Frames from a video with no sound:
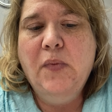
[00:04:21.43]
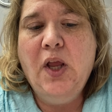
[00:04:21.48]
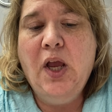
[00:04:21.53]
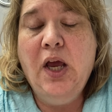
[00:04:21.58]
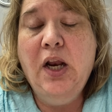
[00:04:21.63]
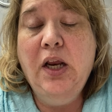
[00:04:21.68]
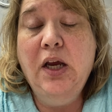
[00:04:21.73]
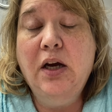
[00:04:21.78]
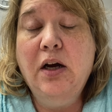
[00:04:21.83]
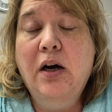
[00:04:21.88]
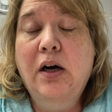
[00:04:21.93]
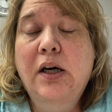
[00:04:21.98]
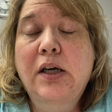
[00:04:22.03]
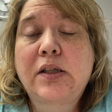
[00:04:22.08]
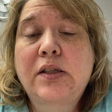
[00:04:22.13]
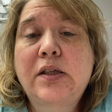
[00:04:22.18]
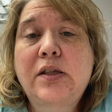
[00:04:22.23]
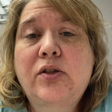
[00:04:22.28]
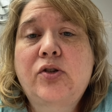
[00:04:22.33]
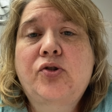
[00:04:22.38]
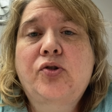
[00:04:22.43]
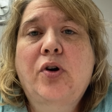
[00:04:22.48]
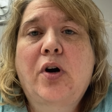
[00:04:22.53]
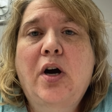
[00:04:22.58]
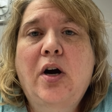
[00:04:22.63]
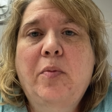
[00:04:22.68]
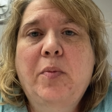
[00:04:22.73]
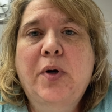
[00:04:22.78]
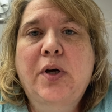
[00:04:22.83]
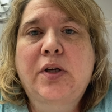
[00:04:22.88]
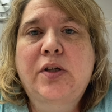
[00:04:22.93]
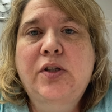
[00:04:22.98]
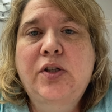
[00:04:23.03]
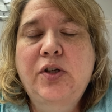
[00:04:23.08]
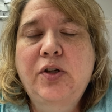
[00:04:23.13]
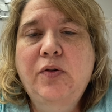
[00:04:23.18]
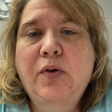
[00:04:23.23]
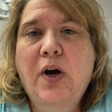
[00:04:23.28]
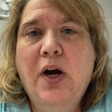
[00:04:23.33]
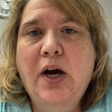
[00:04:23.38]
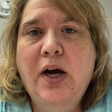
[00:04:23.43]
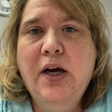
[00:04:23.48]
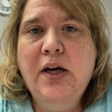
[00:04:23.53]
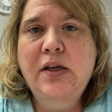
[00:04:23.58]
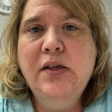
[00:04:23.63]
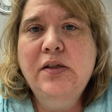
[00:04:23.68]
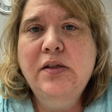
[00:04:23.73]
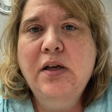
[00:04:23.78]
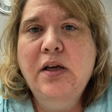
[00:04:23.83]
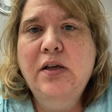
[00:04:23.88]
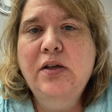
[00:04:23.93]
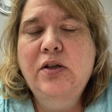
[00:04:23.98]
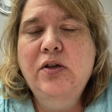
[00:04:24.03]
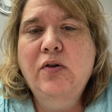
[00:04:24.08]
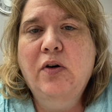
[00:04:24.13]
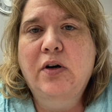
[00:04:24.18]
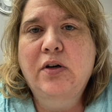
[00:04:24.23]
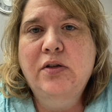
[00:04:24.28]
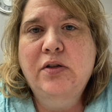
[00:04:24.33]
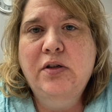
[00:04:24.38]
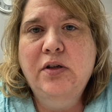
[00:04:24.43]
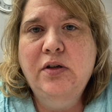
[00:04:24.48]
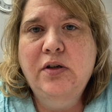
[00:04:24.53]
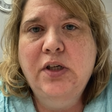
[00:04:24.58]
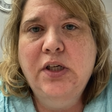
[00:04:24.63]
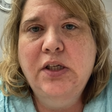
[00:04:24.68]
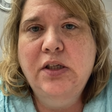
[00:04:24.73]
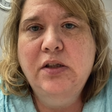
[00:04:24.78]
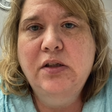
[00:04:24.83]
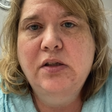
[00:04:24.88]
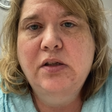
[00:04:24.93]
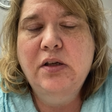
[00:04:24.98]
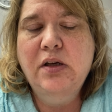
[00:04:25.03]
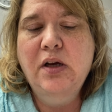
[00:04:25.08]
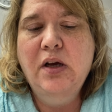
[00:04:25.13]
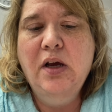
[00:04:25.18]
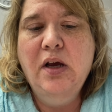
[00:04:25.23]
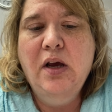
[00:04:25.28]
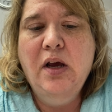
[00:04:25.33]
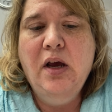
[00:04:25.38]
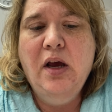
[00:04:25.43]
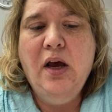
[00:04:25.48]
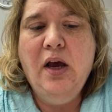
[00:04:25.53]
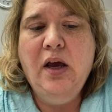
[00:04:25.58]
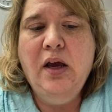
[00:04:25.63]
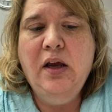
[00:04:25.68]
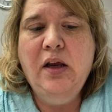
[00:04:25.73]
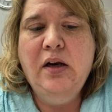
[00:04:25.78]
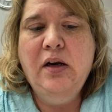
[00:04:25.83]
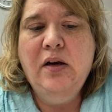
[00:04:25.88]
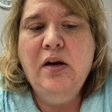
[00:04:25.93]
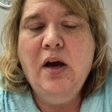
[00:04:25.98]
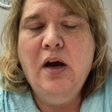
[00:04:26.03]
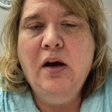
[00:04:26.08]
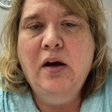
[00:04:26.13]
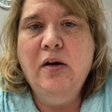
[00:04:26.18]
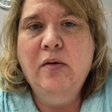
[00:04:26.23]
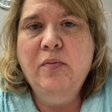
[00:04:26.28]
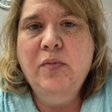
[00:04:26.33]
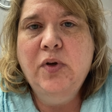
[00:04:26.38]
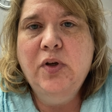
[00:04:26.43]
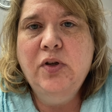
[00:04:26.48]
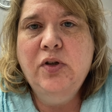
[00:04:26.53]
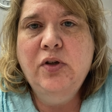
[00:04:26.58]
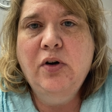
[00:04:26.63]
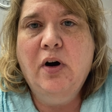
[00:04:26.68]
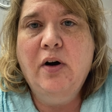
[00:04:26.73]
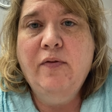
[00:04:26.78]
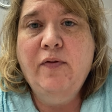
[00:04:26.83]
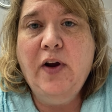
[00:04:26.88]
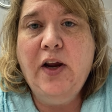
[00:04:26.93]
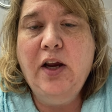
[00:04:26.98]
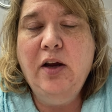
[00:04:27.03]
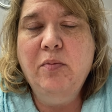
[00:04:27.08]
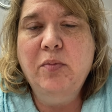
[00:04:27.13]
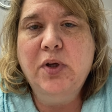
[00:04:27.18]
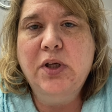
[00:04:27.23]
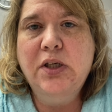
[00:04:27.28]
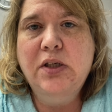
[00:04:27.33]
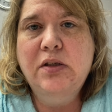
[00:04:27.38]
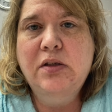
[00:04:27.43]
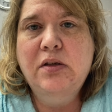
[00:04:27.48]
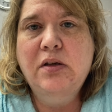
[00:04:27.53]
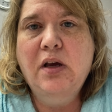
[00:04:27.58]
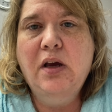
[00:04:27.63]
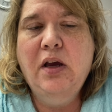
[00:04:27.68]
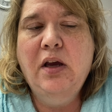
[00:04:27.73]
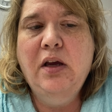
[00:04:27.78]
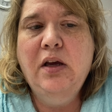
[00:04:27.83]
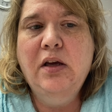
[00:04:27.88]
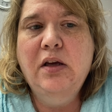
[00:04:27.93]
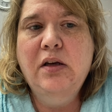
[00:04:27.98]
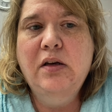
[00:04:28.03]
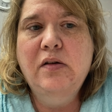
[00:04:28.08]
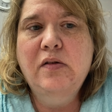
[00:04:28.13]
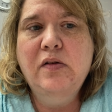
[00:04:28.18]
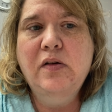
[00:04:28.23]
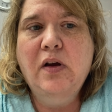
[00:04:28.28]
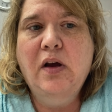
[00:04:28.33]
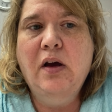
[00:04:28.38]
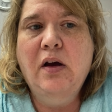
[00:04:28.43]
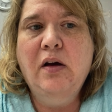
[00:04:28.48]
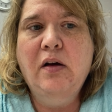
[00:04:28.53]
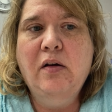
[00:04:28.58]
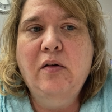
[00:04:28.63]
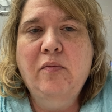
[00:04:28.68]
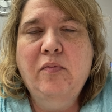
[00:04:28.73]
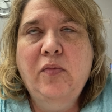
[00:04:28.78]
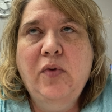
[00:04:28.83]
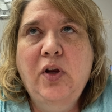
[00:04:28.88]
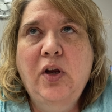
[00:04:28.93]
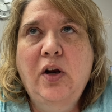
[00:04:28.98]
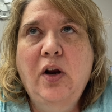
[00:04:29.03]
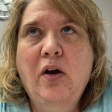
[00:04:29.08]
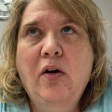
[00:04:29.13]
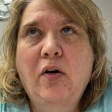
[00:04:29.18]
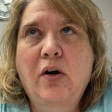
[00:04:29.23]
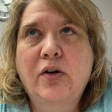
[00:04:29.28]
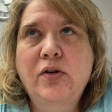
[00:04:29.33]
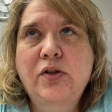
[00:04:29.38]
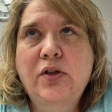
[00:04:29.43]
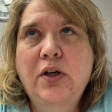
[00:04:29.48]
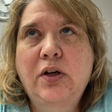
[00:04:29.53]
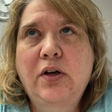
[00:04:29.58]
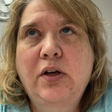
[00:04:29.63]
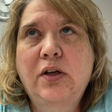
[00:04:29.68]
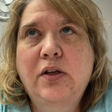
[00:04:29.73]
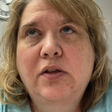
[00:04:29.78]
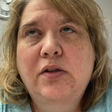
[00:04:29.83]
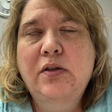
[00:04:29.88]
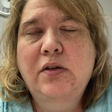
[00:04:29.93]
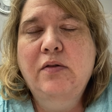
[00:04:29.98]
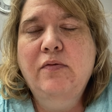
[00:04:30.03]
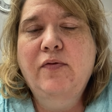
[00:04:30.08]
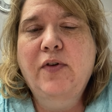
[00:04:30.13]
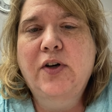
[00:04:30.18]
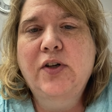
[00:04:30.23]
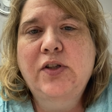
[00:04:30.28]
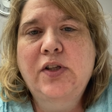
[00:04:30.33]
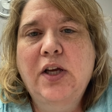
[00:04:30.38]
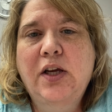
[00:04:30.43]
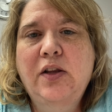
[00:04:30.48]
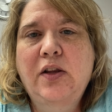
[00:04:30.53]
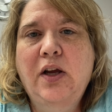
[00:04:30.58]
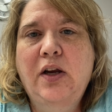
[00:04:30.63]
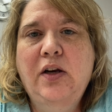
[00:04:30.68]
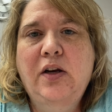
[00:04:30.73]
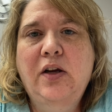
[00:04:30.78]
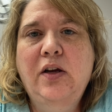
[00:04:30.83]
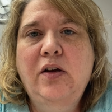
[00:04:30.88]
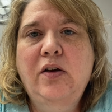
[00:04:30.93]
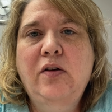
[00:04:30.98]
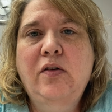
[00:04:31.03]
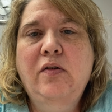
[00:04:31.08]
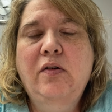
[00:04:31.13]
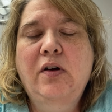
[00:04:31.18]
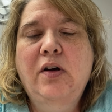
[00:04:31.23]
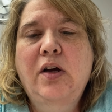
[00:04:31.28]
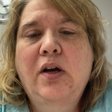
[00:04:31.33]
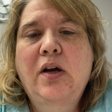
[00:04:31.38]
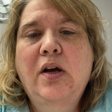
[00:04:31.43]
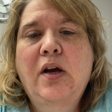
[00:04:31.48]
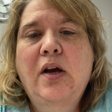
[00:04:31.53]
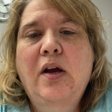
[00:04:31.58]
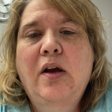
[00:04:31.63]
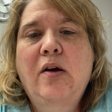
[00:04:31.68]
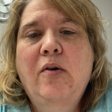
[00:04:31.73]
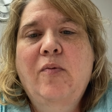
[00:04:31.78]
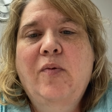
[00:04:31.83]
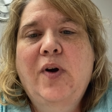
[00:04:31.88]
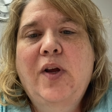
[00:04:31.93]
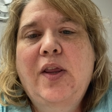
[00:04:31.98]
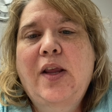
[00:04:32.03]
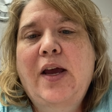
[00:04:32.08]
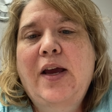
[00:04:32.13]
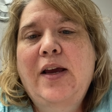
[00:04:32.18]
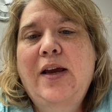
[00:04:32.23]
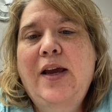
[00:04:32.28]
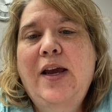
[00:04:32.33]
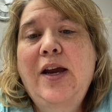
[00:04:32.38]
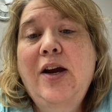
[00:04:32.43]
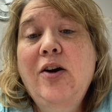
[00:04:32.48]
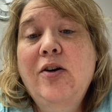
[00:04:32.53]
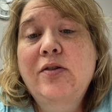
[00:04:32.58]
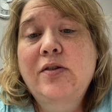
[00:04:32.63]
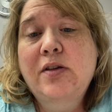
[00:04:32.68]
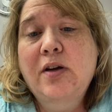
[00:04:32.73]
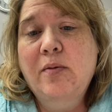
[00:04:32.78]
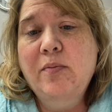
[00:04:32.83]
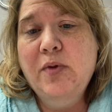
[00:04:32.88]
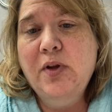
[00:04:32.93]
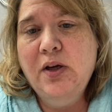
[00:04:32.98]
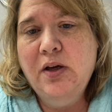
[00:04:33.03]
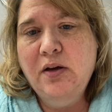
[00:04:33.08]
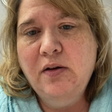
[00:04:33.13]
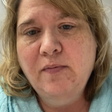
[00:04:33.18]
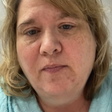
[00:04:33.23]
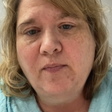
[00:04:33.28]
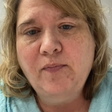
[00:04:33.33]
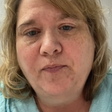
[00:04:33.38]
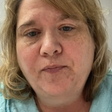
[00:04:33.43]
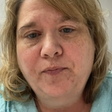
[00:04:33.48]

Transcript: it causes trauma to us and to our students and to our families. And our students, first thing they do when they hear something,